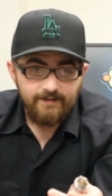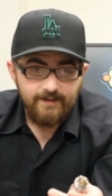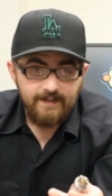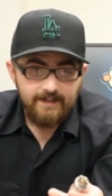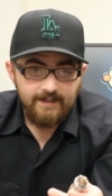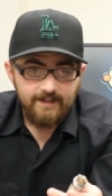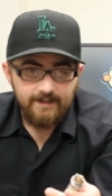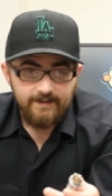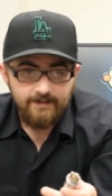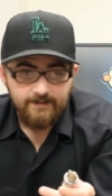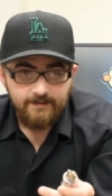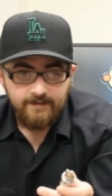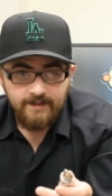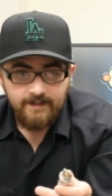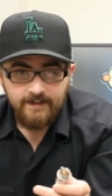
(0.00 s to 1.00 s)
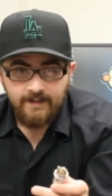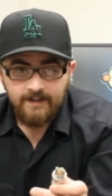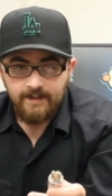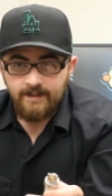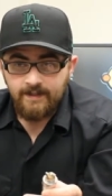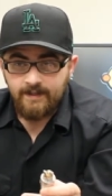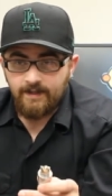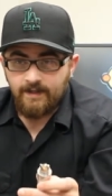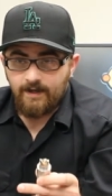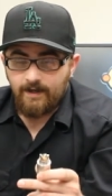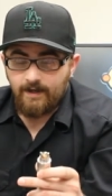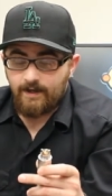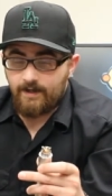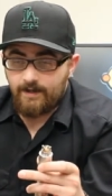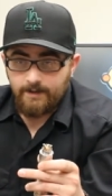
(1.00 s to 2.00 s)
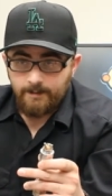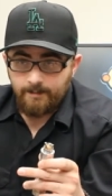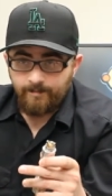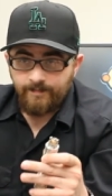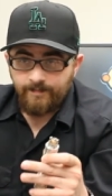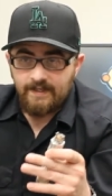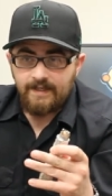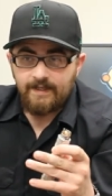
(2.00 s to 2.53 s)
right now. Um,